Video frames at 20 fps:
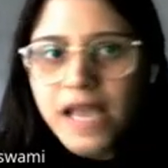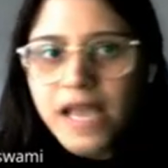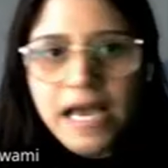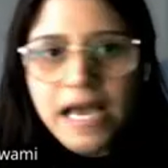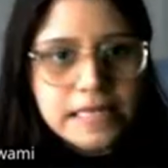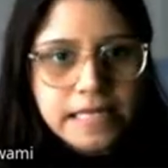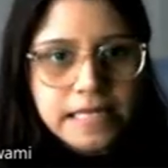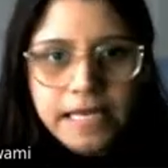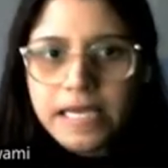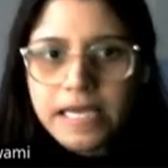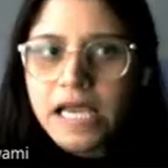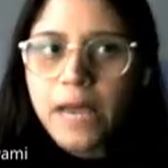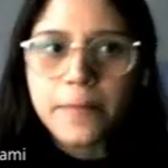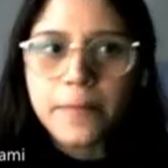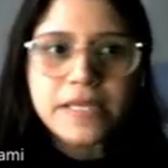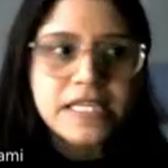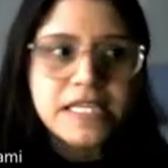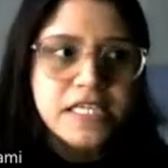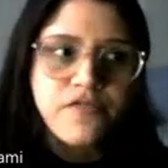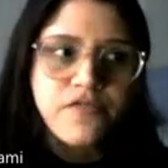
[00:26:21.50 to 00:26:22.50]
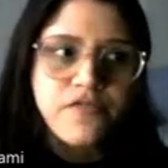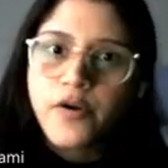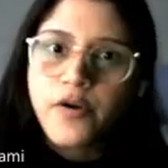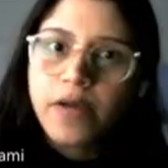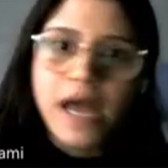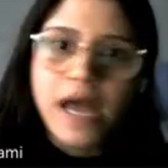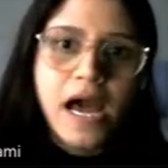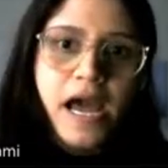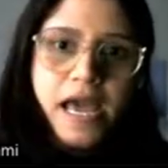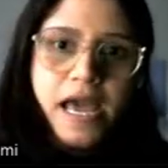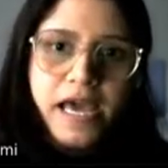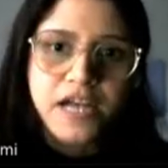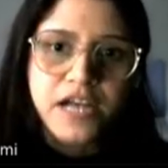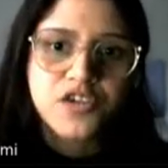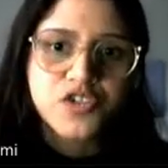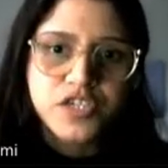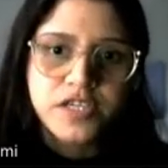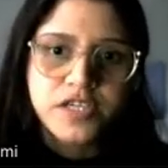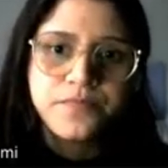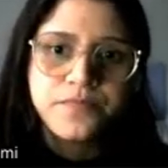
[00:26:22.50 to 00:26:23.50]
and they emit at a very high
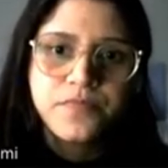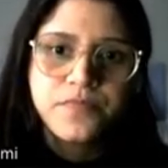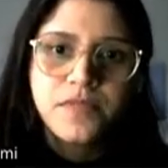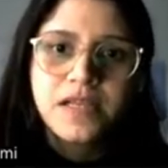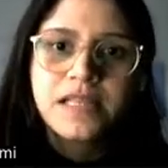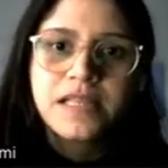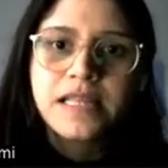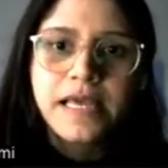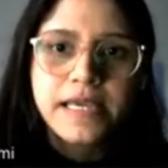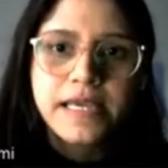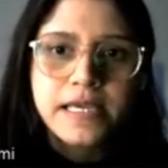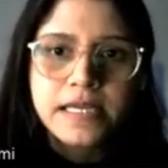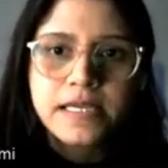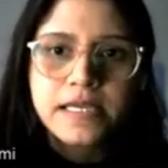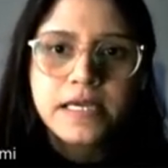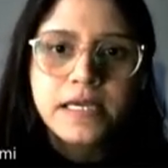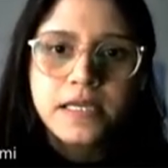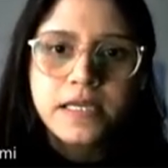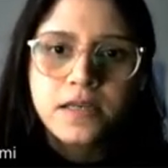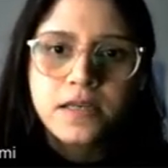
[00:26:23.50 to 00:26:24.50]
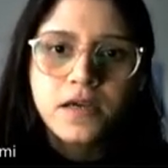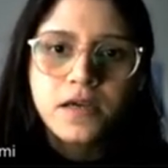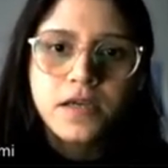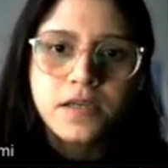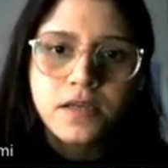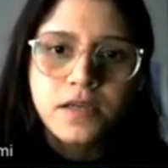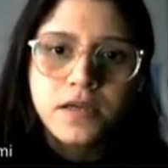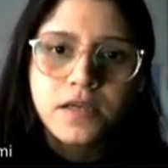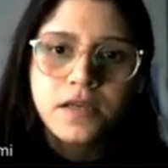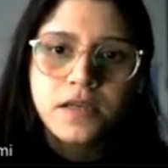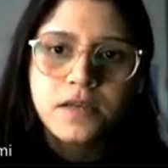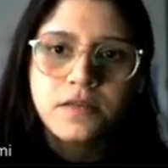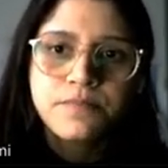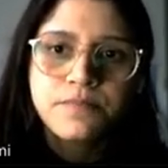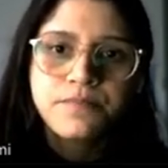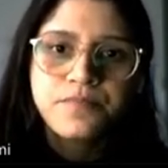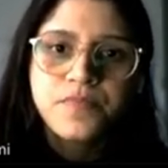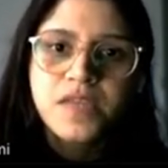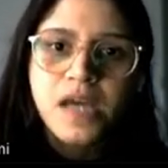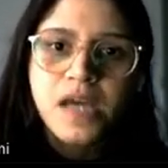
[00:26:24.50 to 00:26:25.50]
energy, like
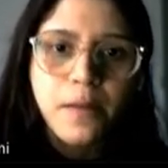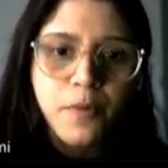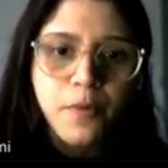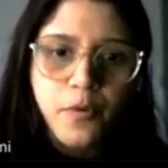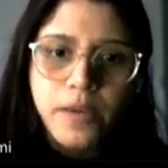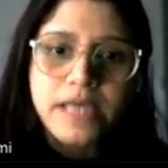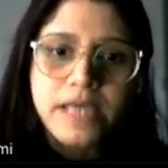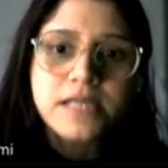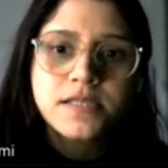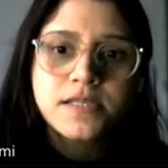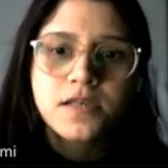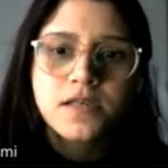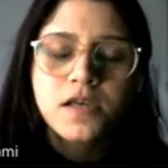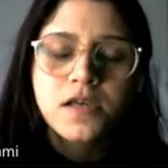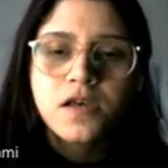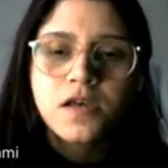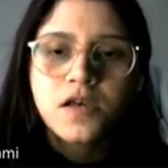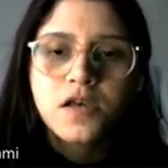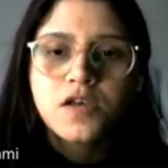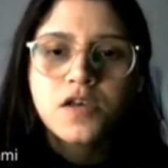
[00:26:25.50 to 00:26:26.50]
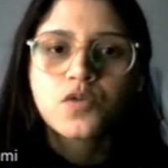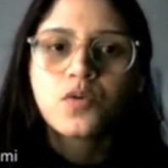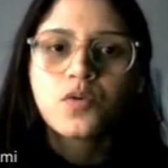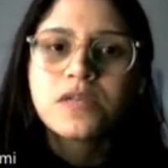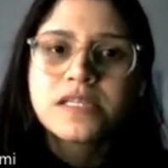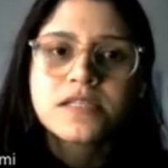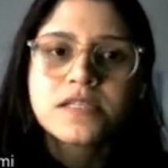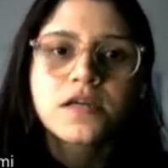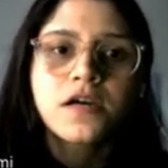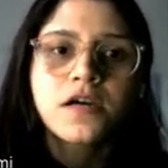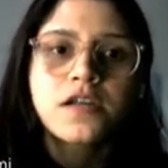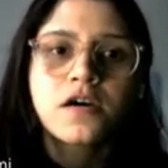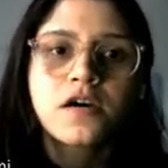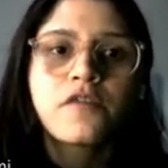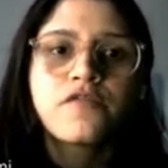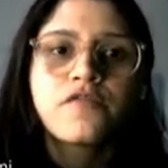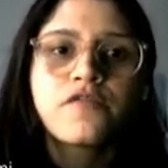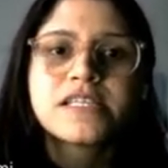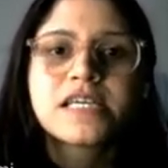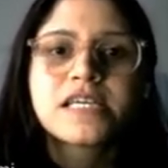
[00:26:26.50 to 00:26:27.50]
in gamma rays. So these are
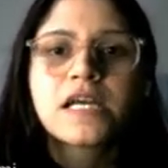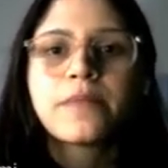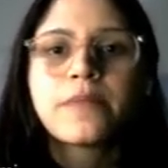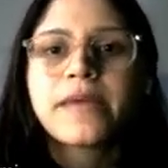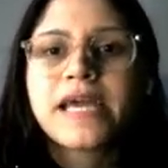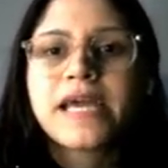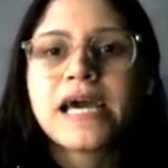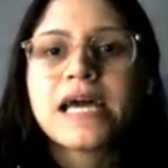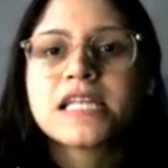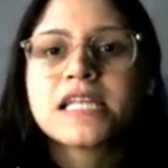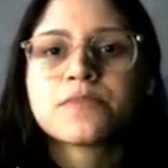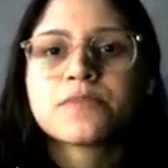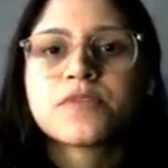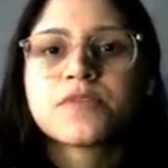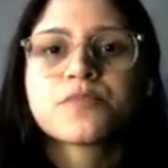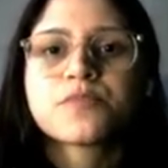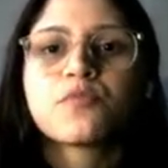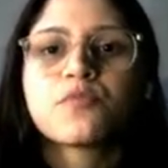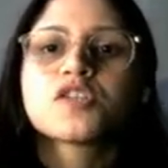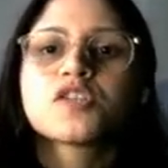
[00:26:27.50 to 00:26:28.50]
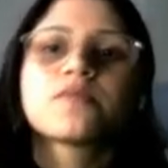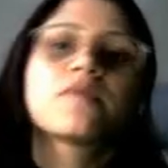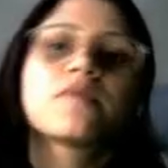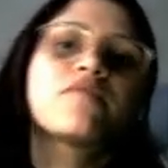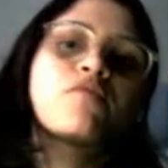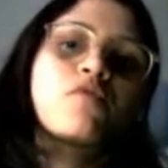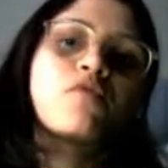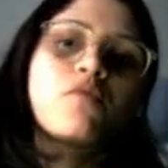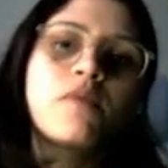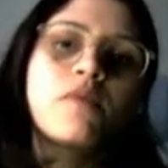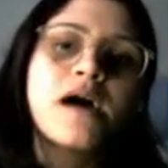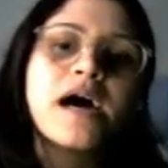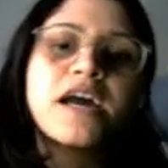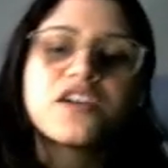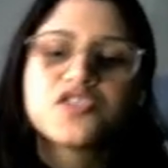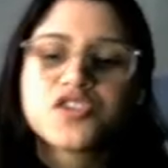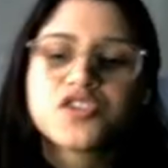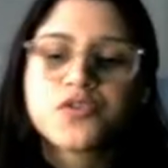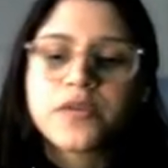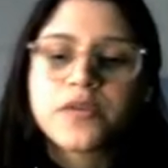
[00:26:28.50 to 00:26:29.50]
the physical mechanisms responsible for high
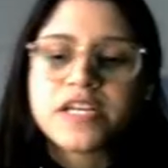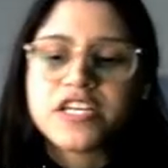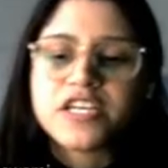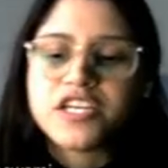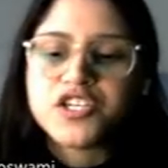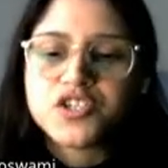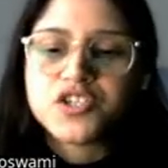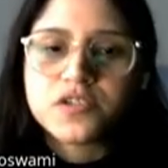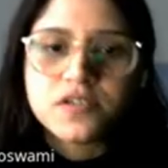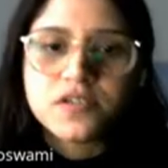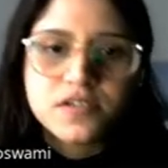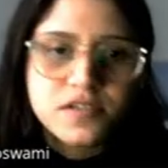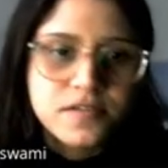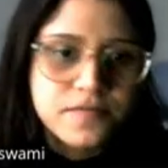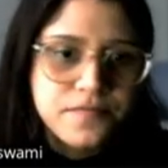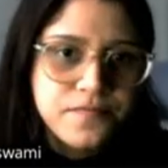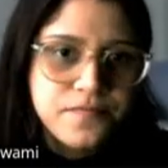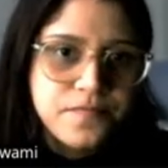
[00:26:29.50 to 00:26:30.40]
energy radiations.